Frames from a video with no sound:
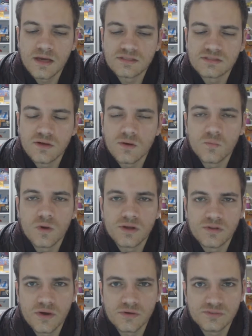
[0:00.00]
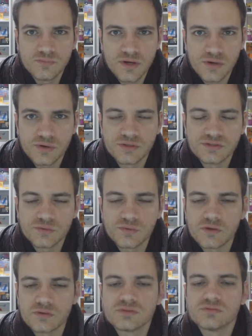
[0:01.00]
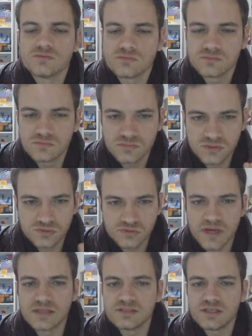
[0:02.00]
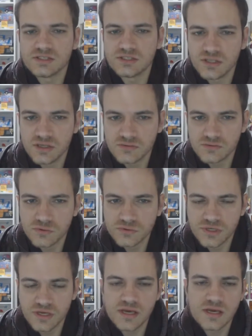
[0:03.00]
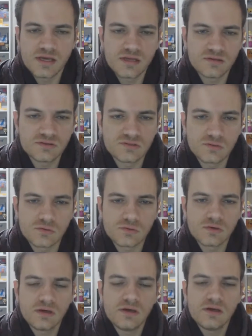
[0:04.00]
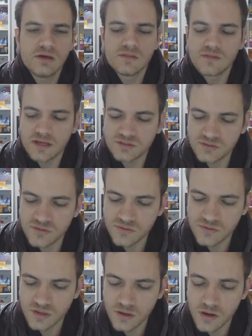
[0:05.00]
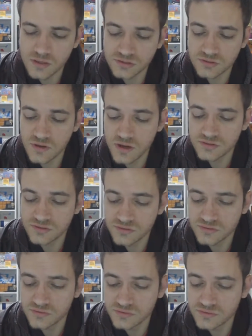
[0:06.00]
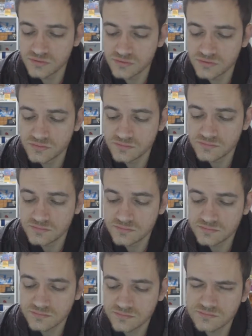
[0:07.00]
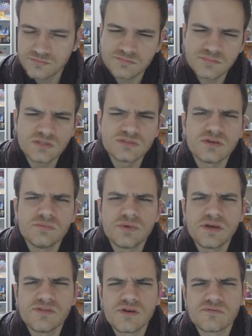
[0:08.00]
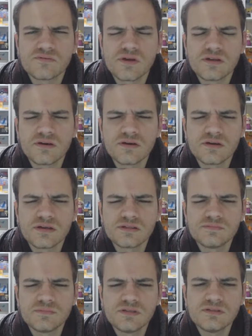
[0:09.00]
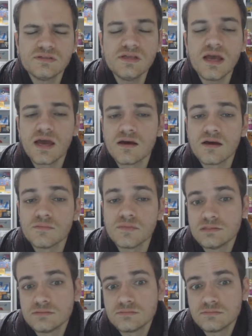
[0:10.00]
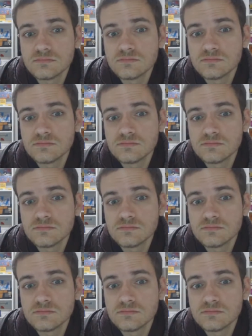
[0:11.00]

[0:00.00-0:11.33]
it's not one of those periods or those transitioning routines or that sort of thing, I try to also be their friend, I guess. But yeah, I mean,